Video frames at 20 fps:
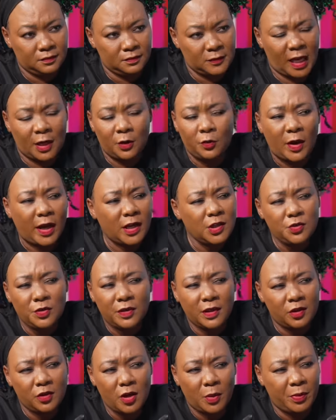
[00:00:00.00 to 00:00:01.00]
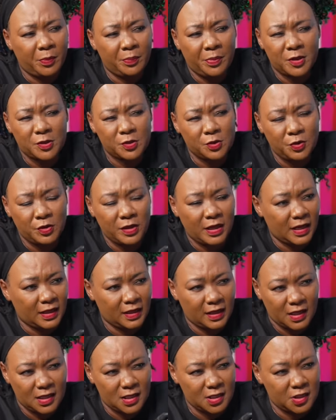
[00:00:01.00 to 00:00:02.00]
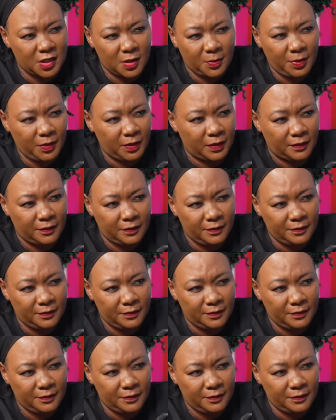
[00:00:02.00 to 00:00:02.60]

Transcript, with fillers: And why do you think you've been pursued like that, JP?